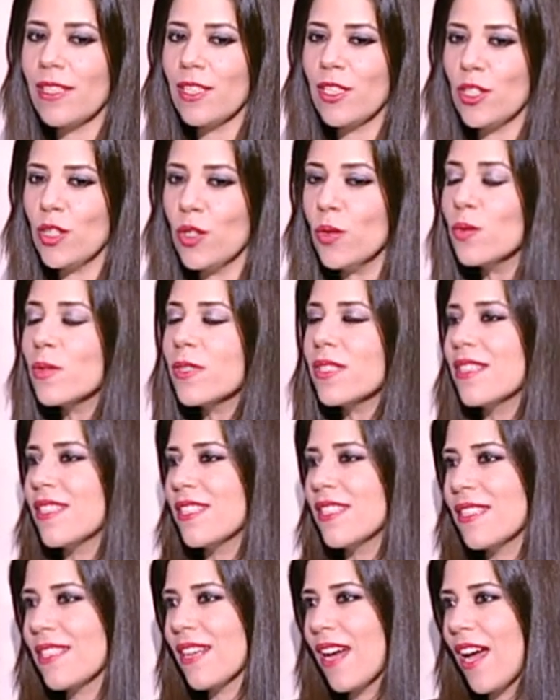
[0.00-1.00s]
use
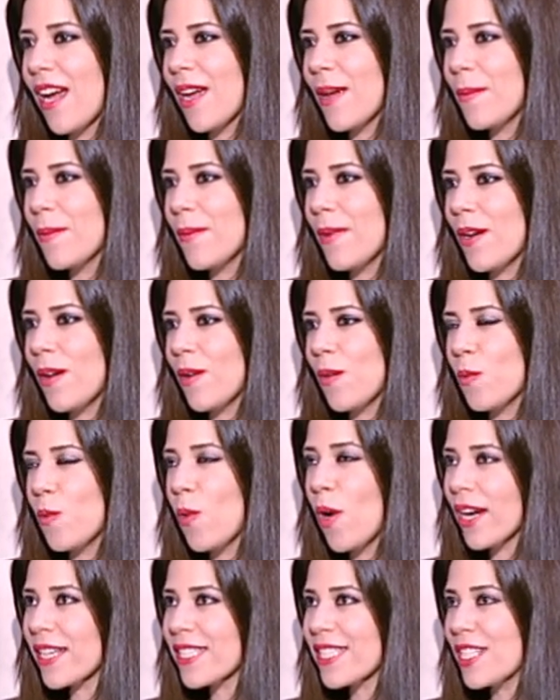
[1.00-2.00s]
this time
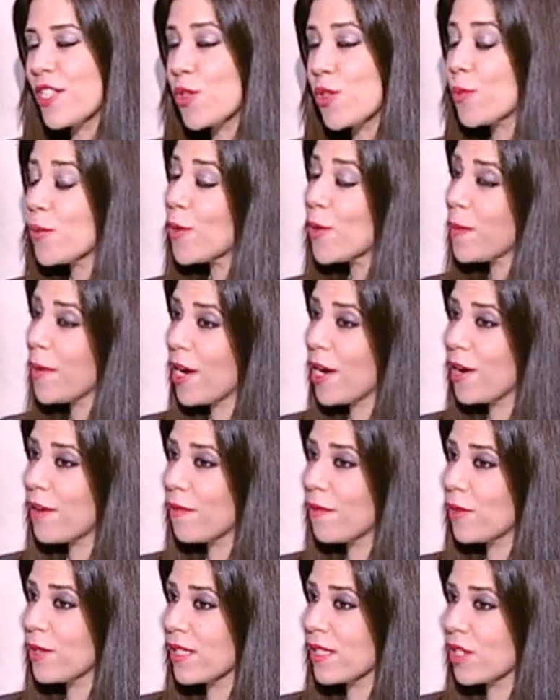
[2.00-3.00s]
wisely to
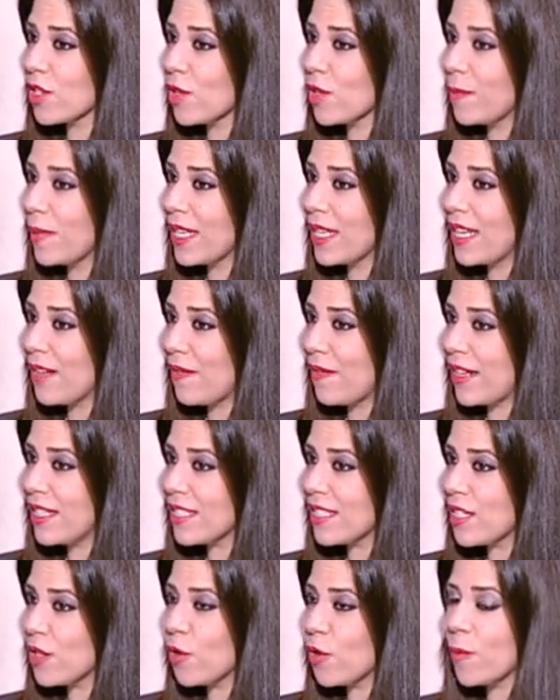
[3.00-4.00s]
prepare for such a big
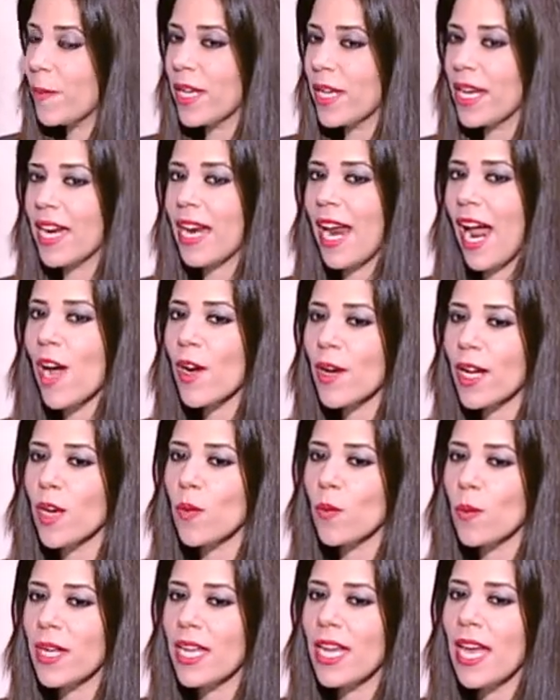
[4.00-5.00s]
event in your opinion and how
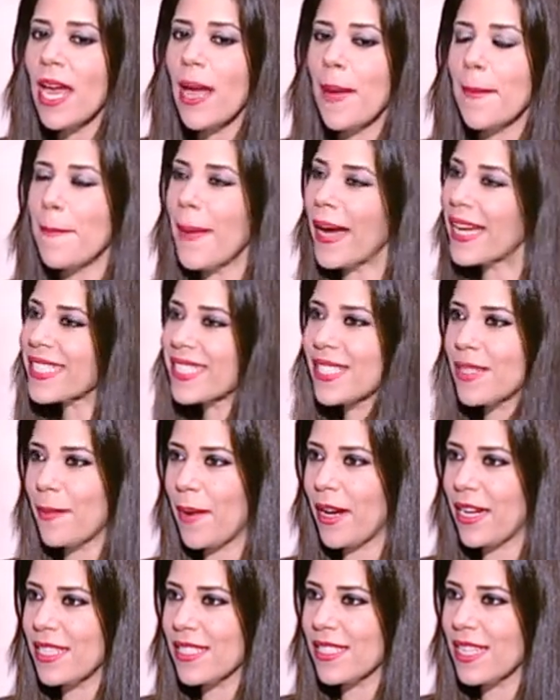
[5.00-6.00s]
can we
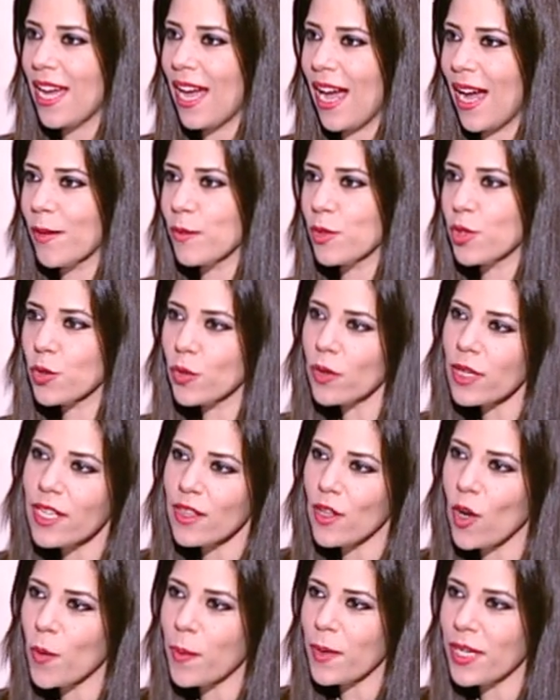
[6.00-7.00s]
maximize uh,
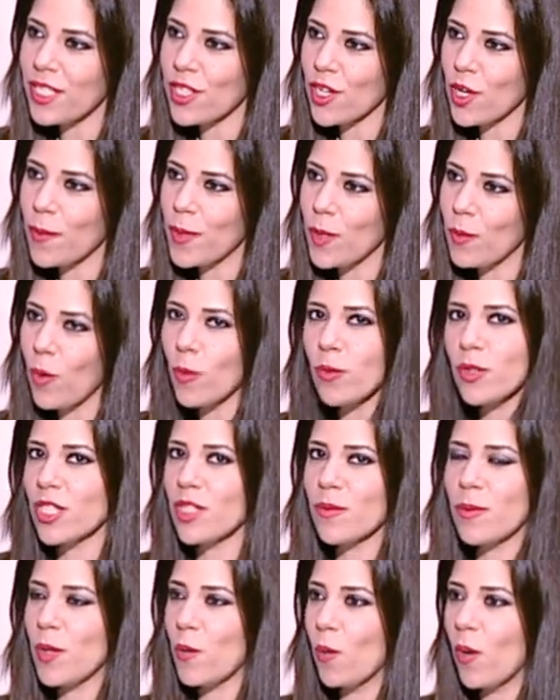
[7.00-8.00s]
surely the opening ceremony won't
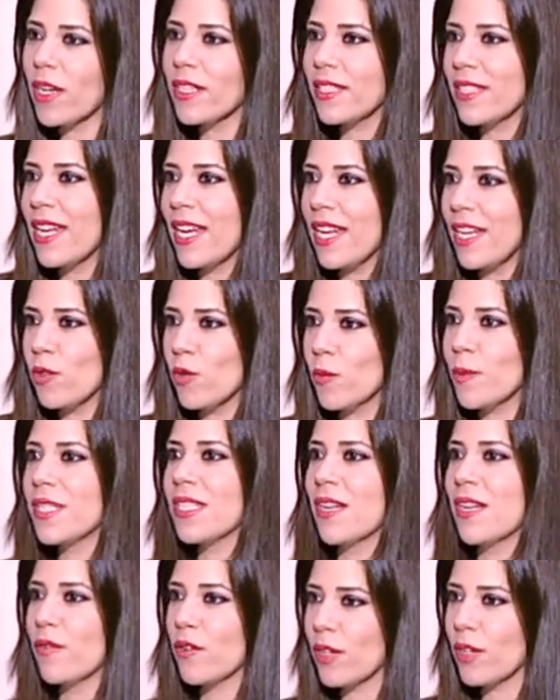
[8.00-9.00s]
just be one day it will be
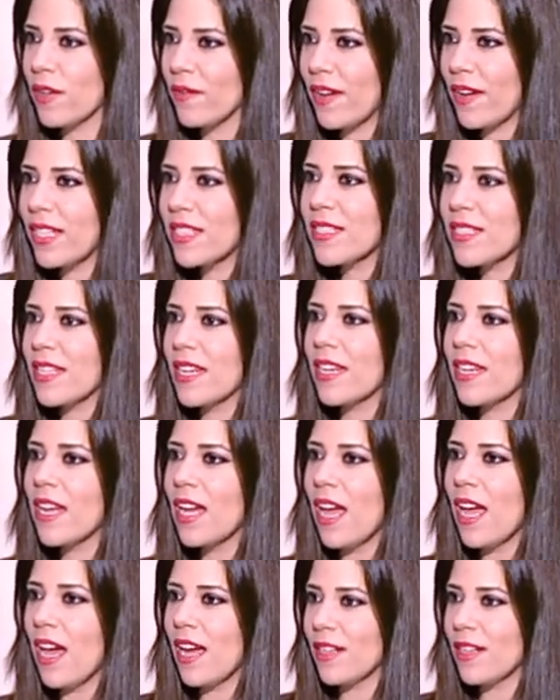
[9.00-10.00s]
several events and
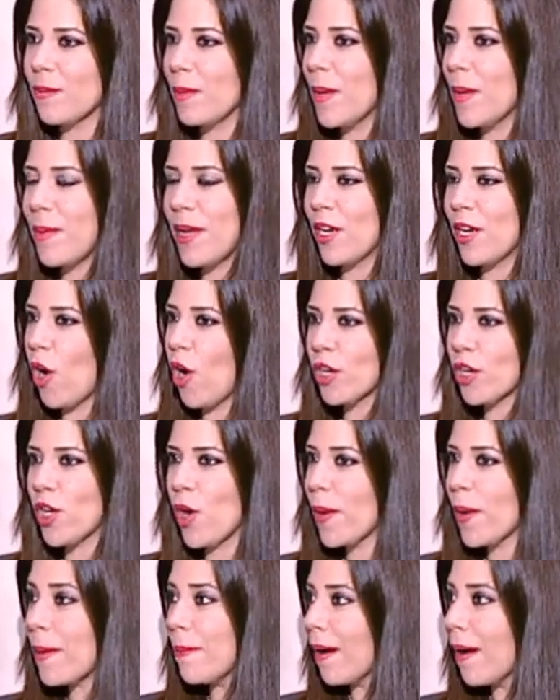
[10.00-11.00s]
uh, maybe an
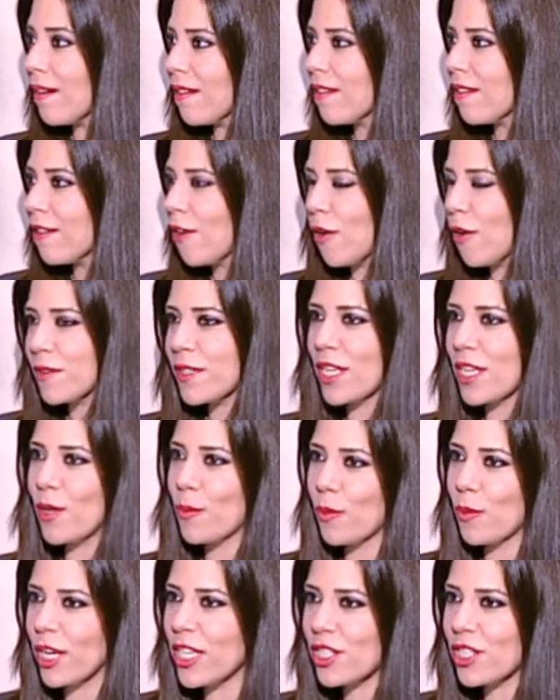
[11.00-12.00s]
ongoing month of
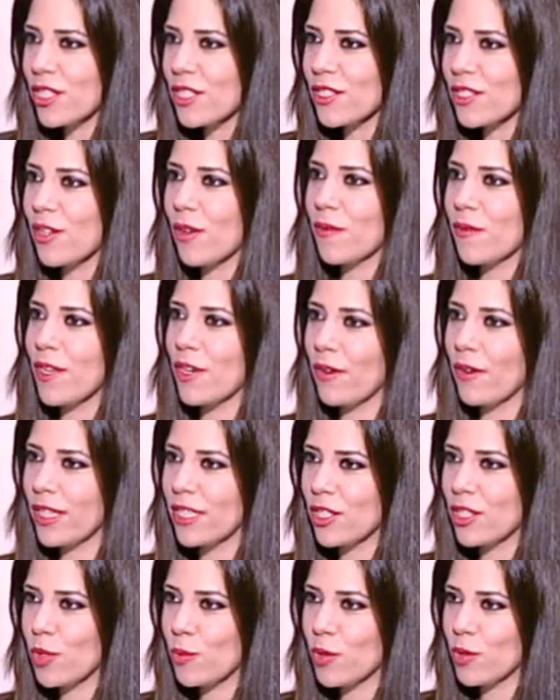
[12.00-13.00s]
celebrations yeah. of the
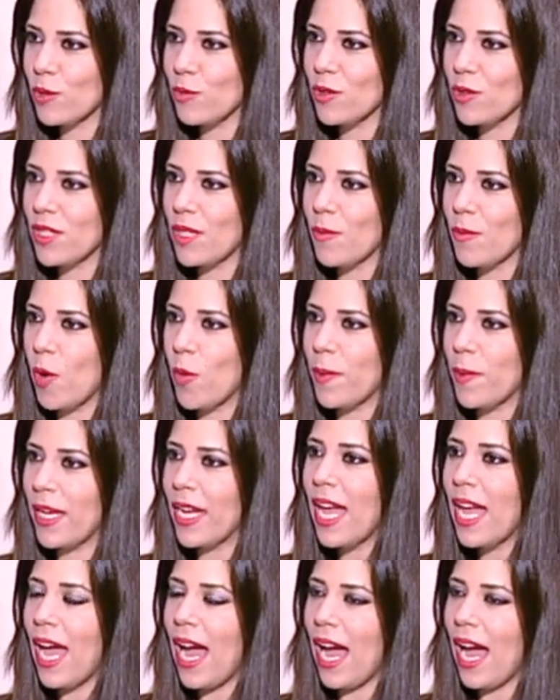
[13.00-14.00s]
Grand Egyptian Museum
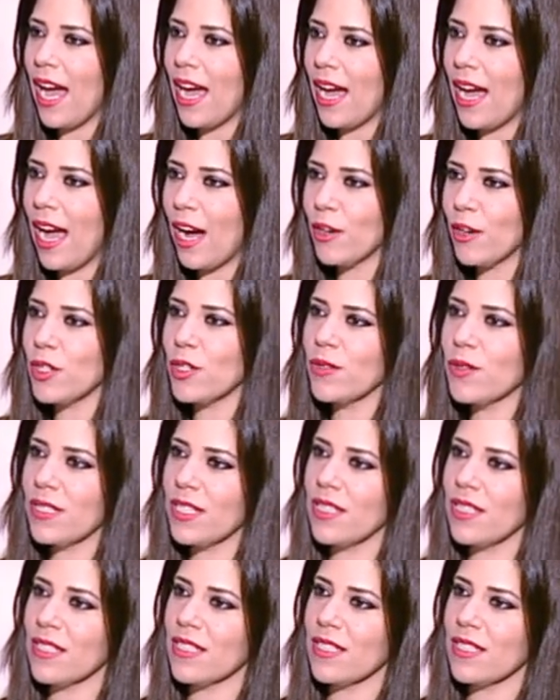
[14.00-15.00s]
opening yeah. uh, how do you
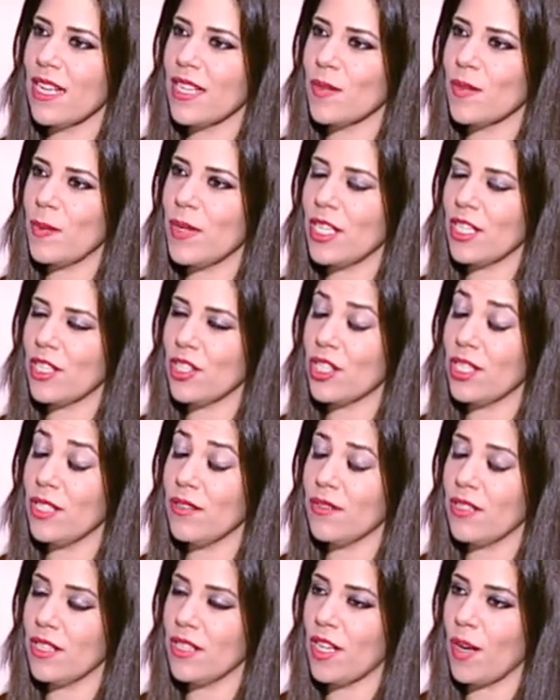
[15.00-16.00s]
see this as being
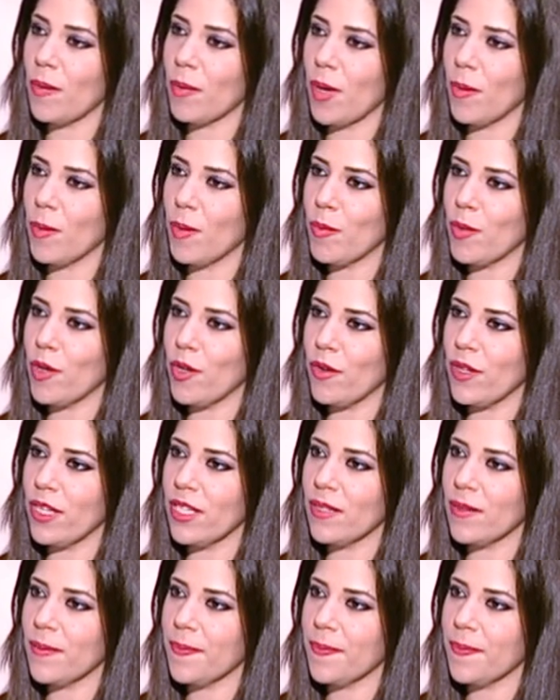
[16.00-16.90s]
achieved in the upcoming period